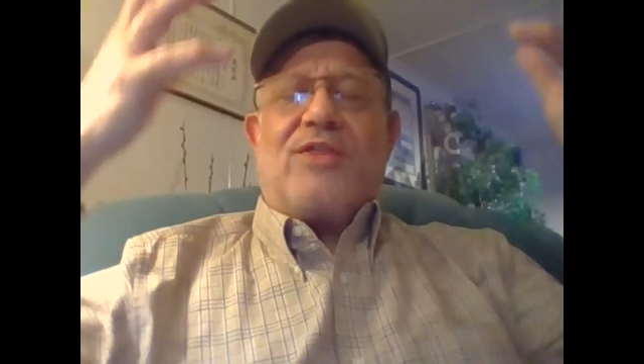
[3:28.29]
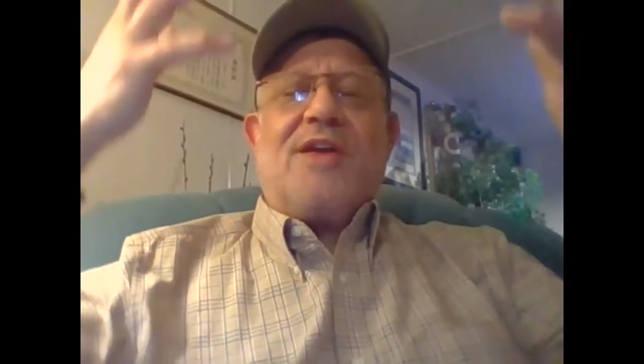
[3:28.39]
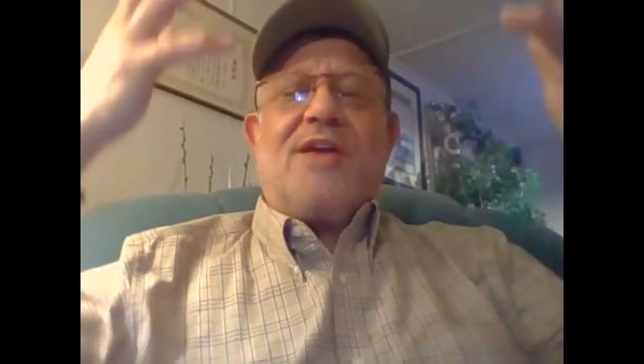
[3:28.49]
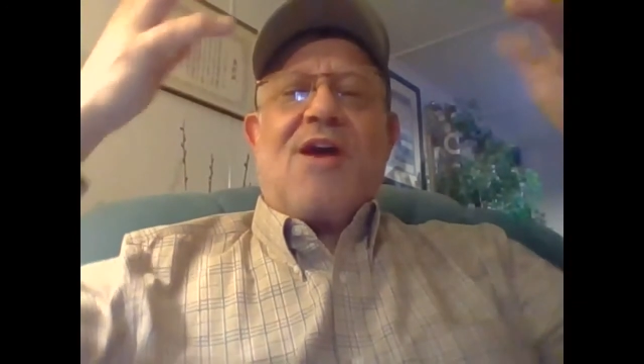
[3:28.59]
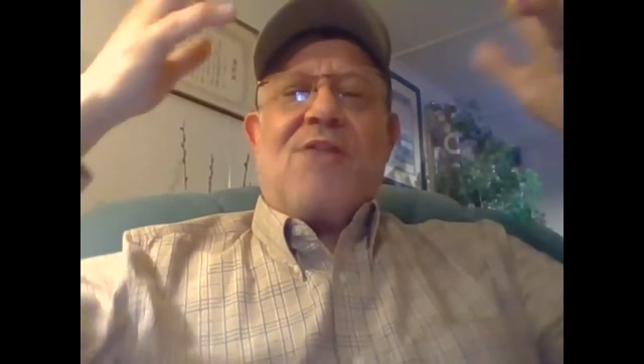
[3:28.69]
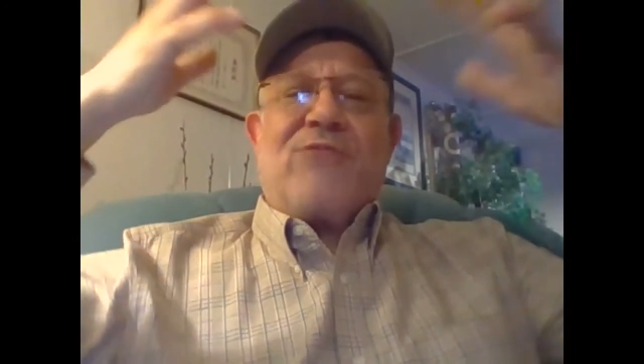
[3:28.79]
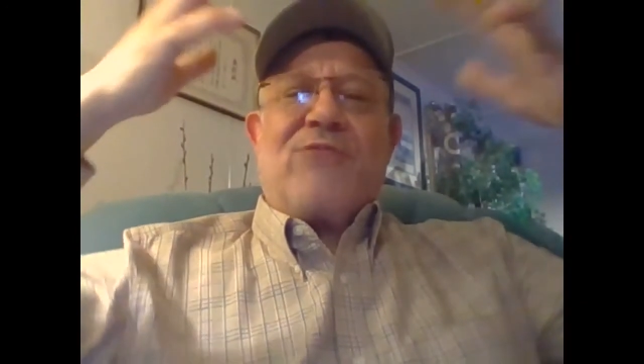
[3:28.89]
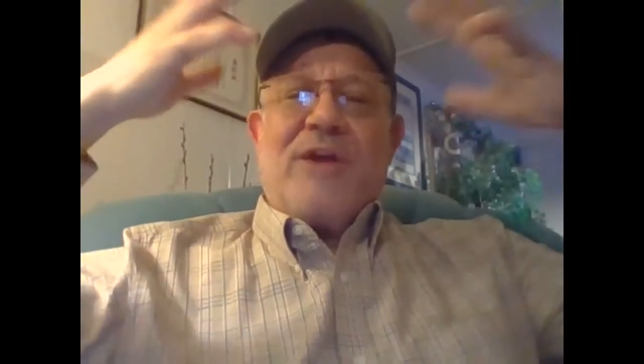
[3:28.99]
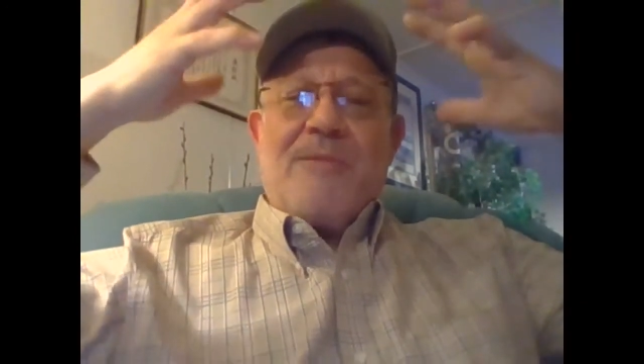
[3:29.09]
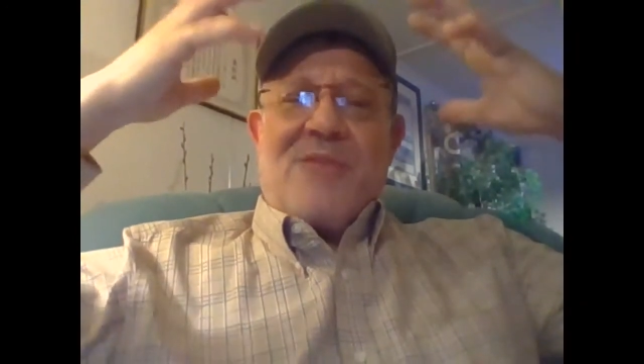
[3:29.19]
Think of
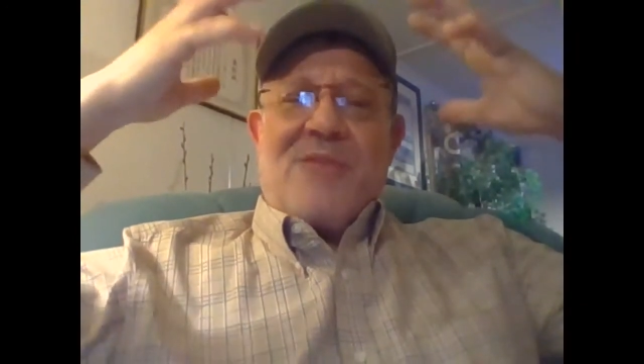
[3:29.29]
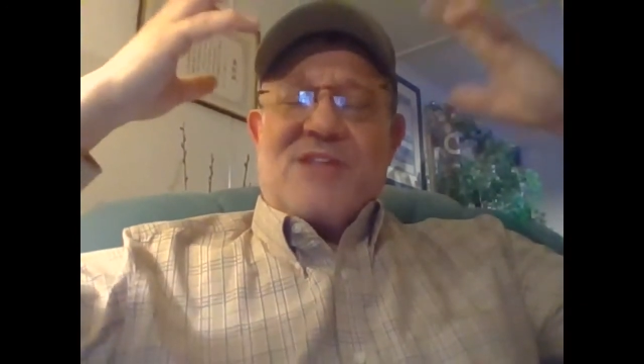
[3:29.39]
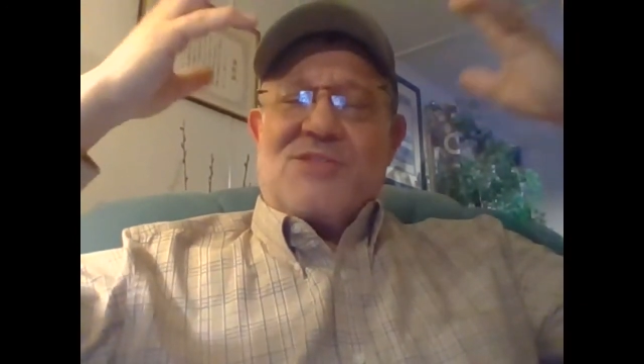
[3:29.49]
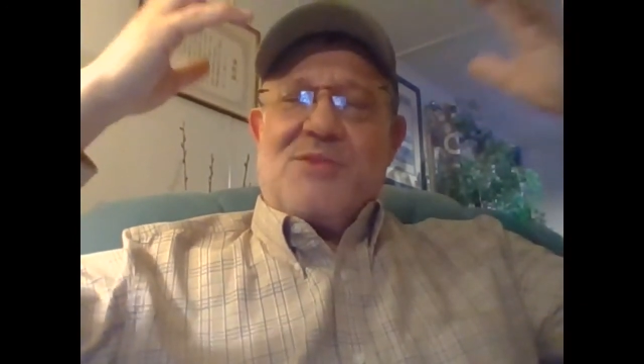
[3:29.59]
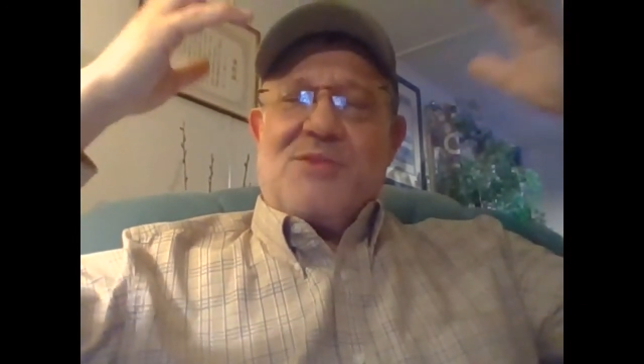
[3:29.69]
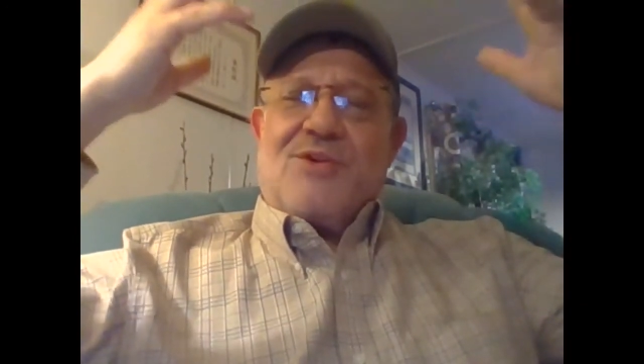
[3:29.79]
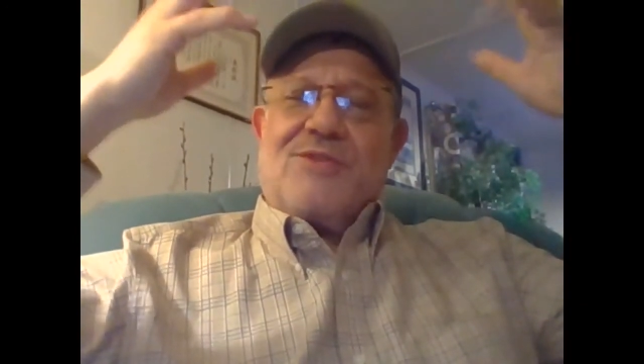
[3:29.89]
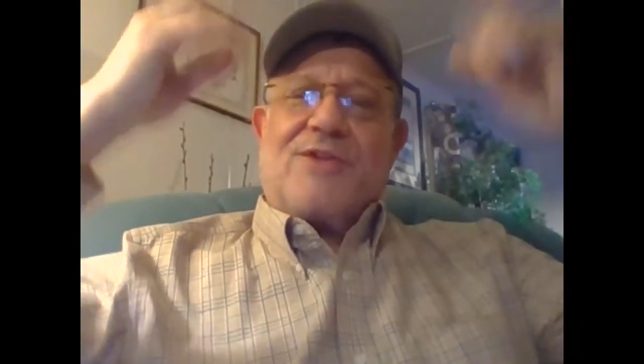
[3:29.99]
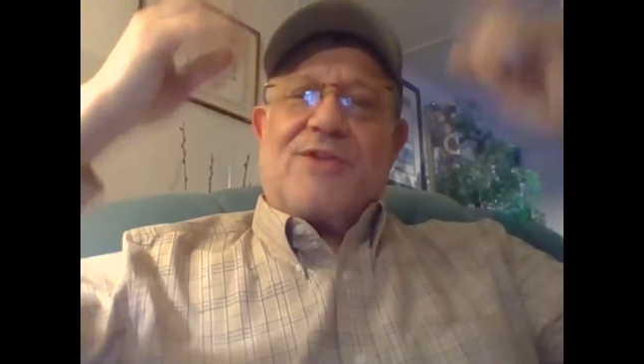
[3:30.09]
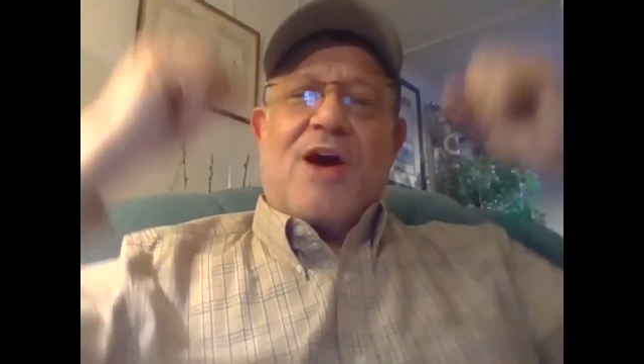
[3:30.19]
that Spirit
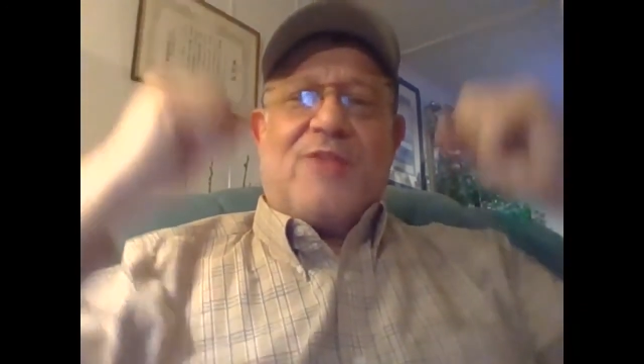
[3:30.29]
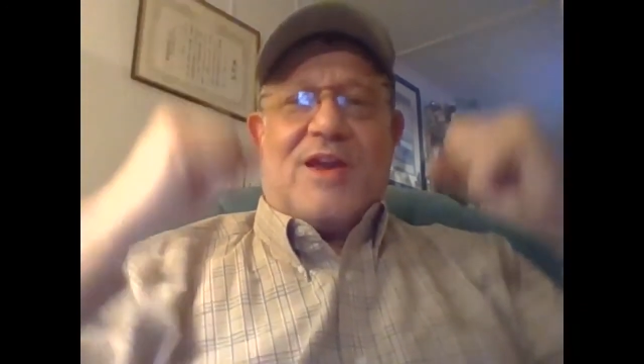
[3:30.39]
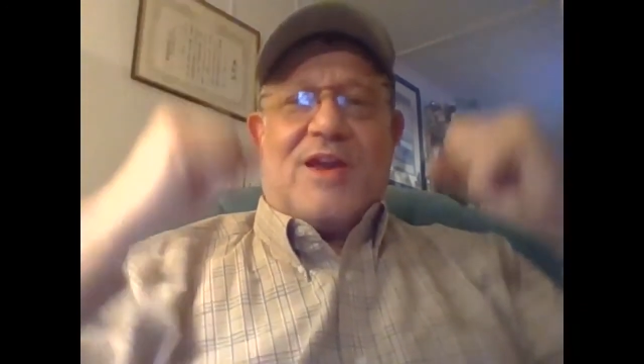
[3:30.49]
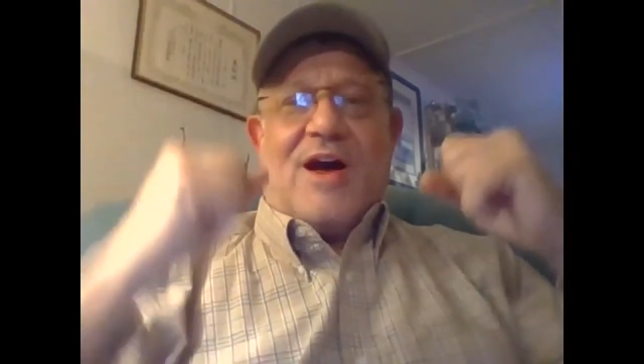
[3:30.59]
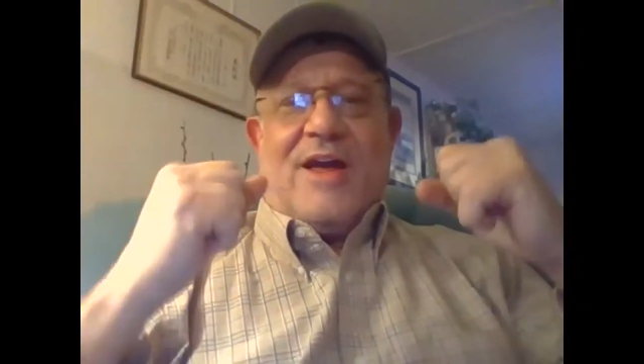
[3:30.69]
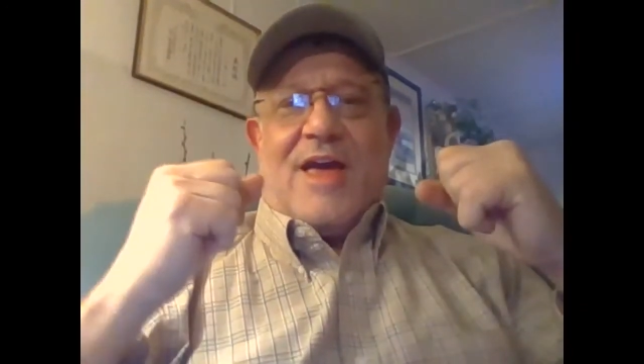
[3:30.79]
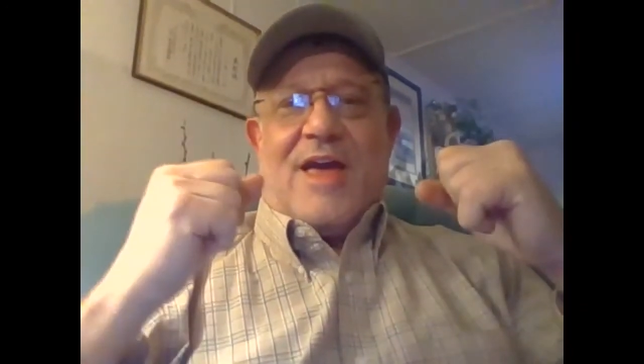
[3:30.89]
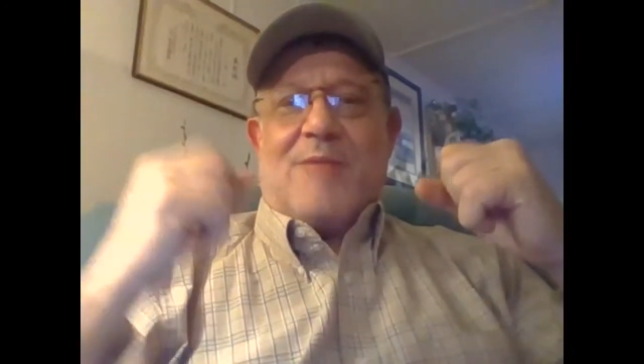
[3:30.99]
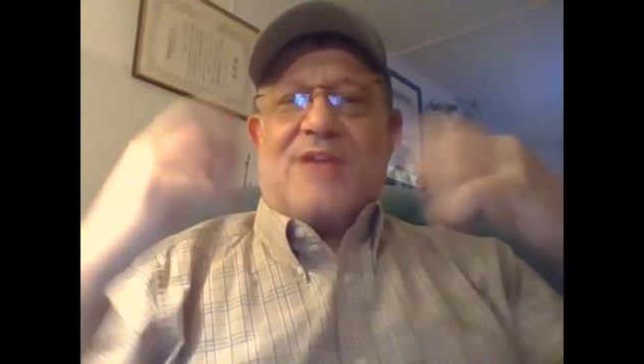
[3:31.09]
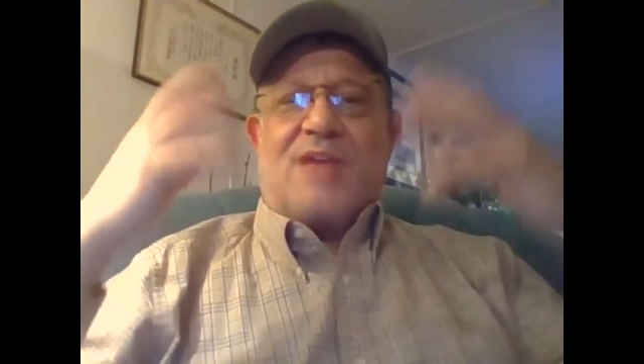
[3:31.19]
of God, that I
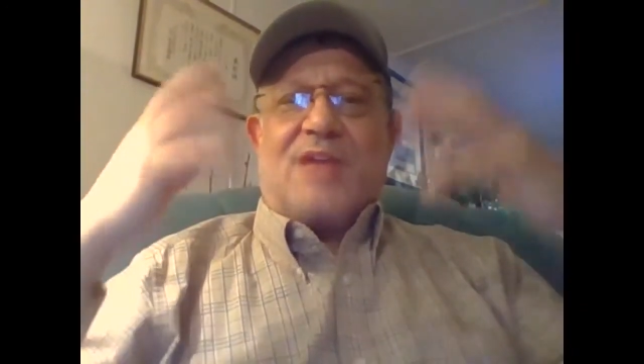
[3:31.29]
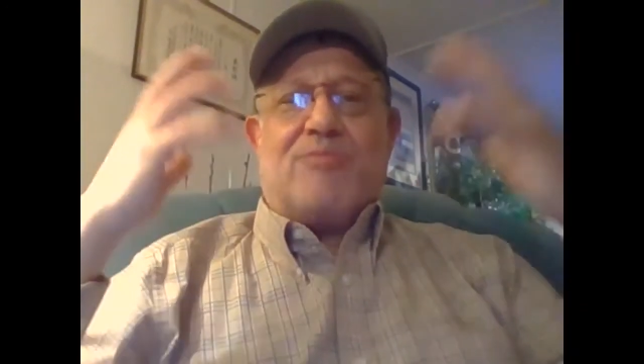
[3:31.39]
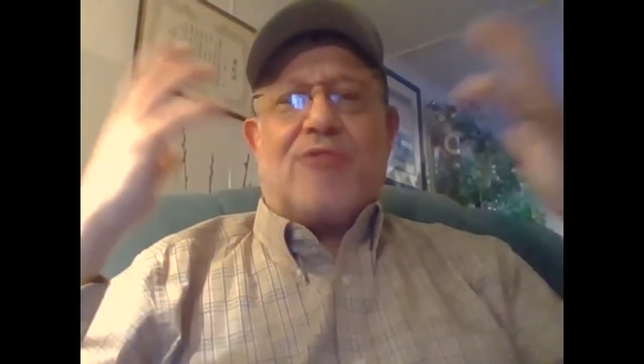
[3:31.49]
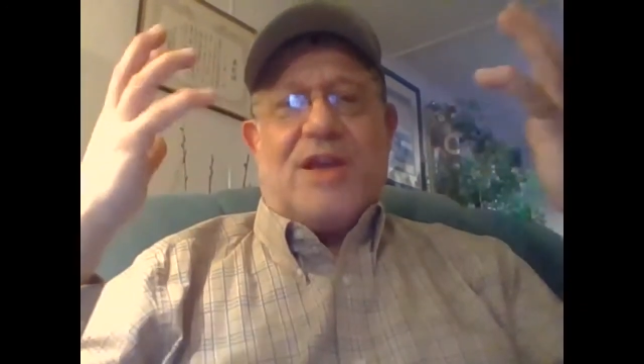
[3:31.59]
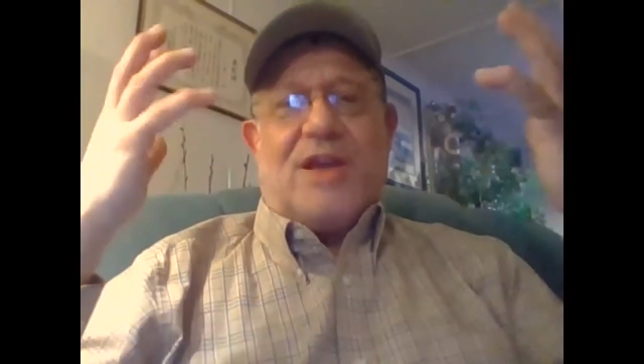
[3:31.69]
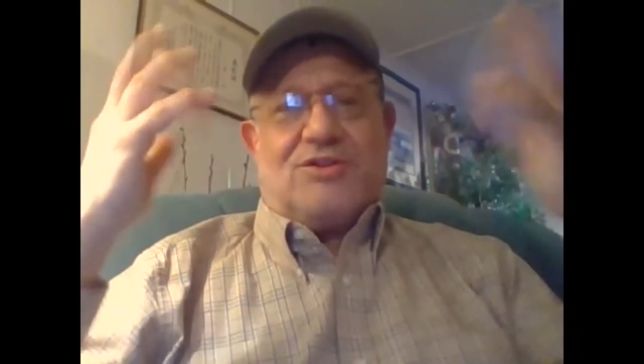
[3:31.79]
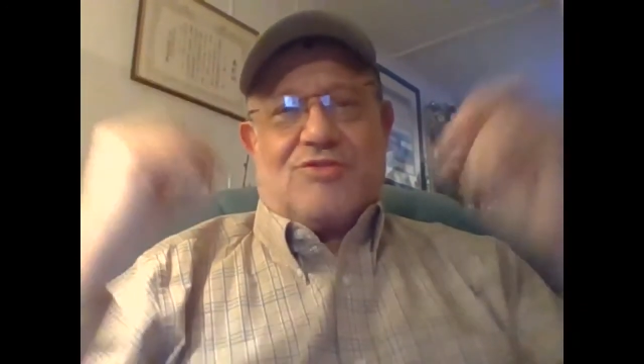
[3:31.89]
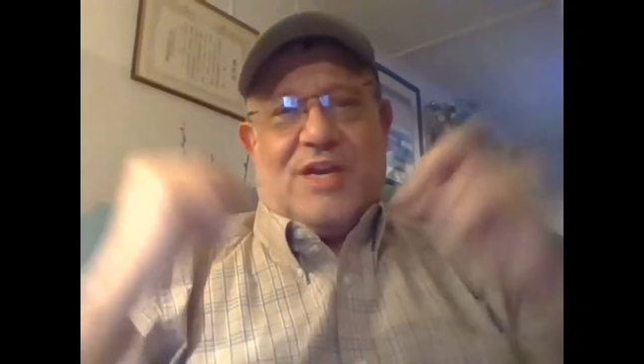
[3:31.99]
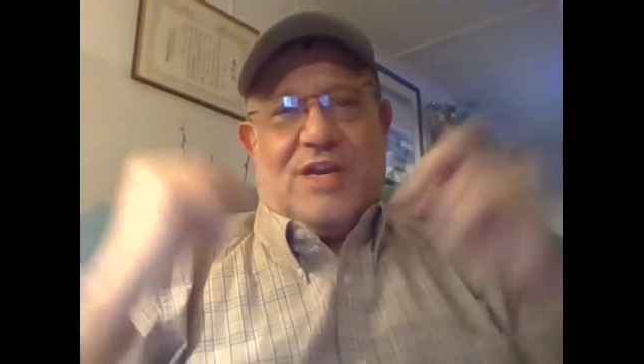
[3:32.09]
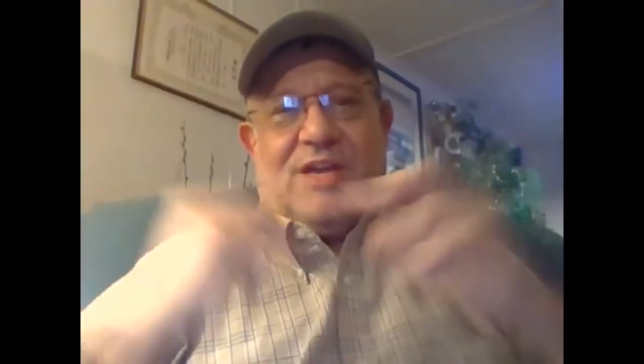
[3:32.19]
am, as a brain
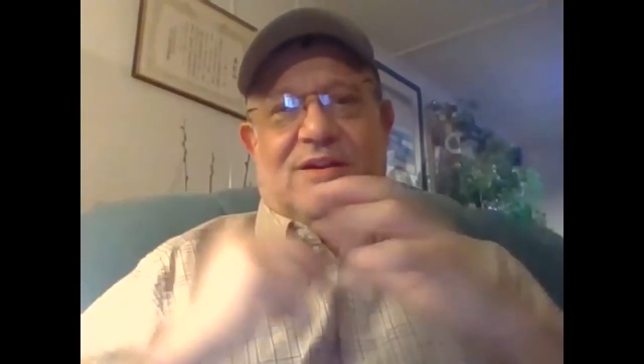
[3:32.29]
tree.